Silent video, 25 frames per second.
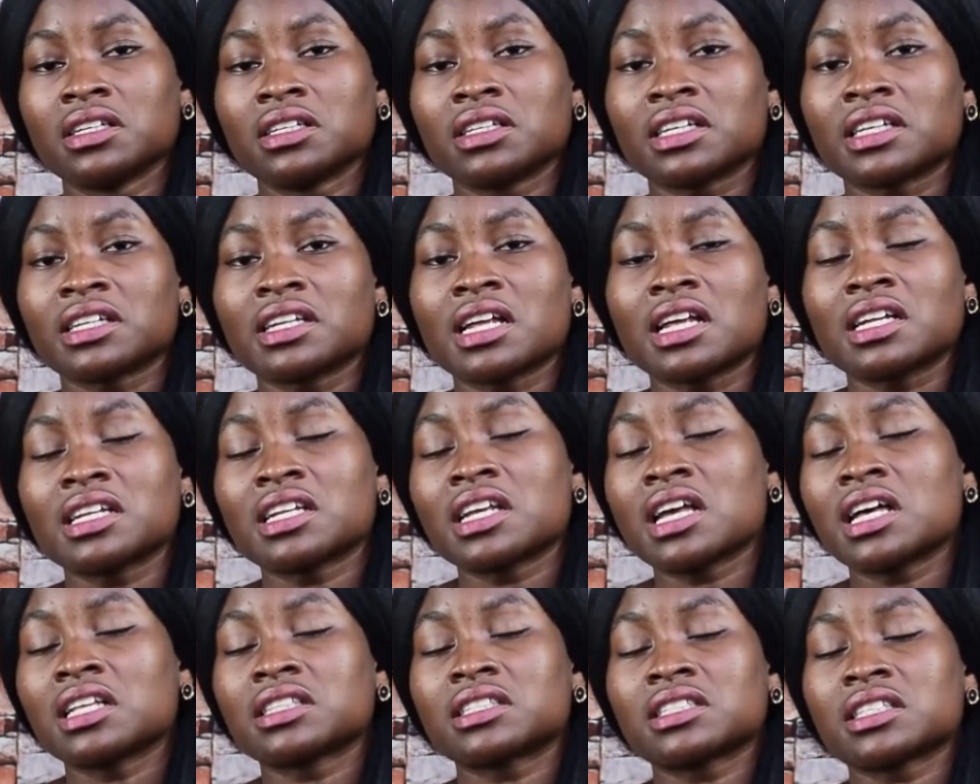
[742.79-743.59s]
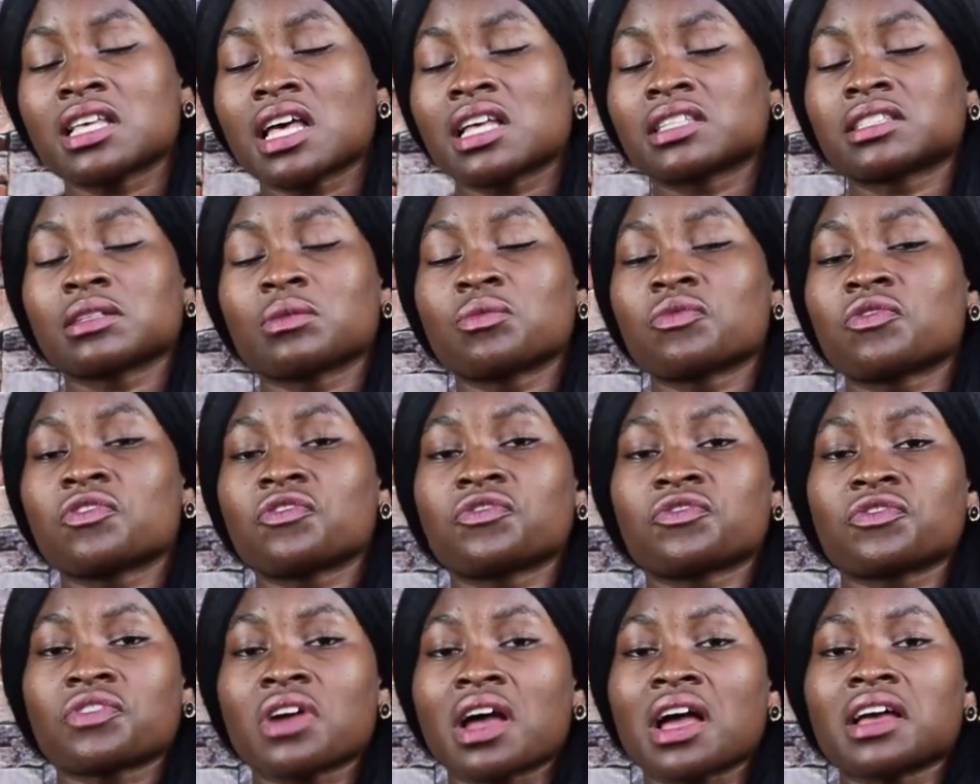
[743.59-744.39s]
Ye done at some
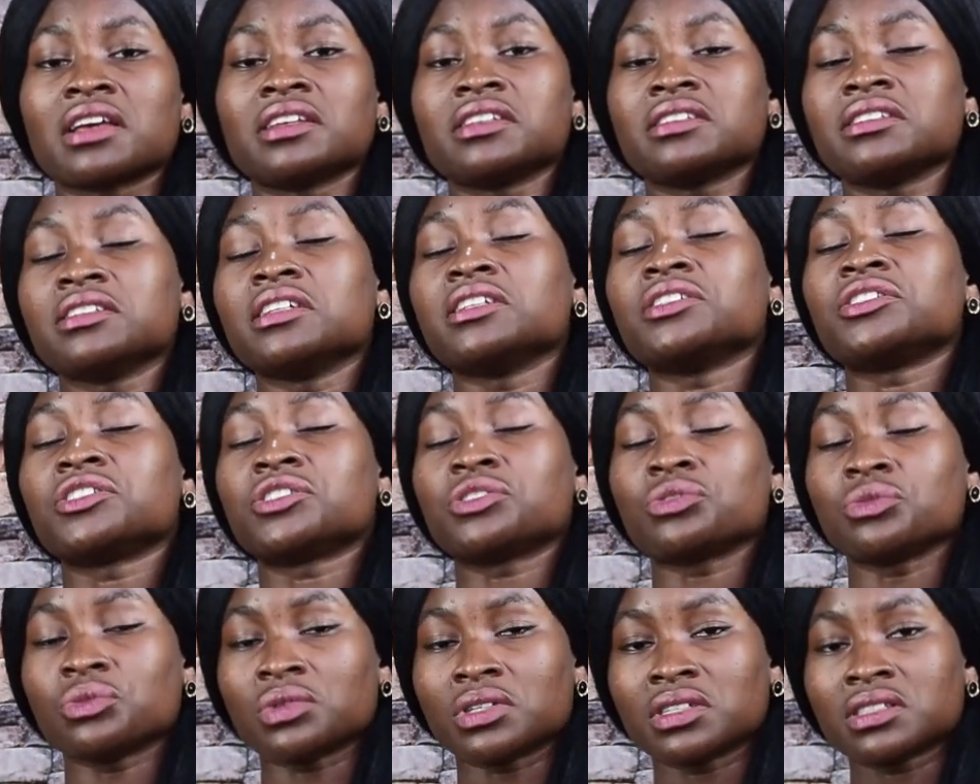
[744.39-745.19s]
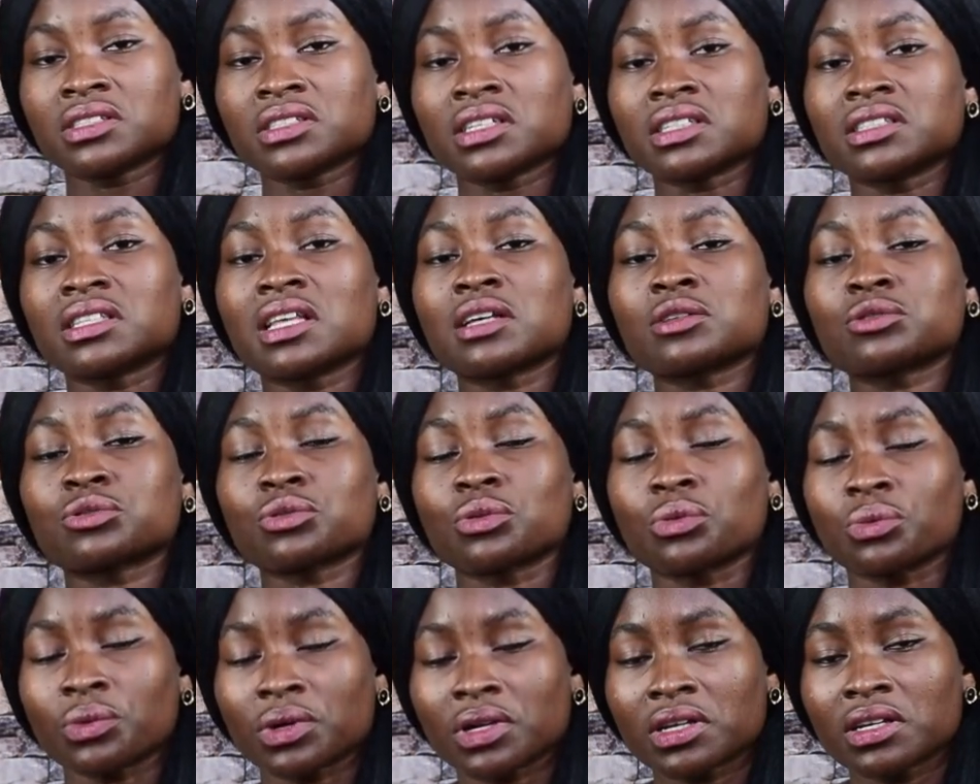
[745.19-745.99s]
food fry, ye chewy, ye that's
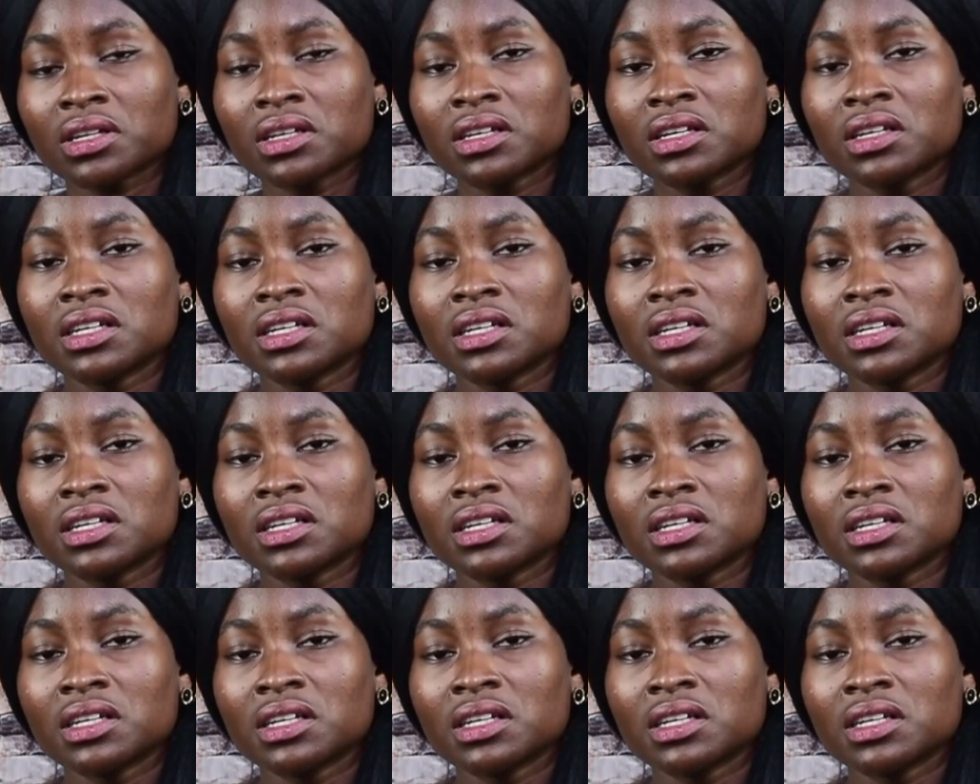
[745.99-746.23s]
sorry.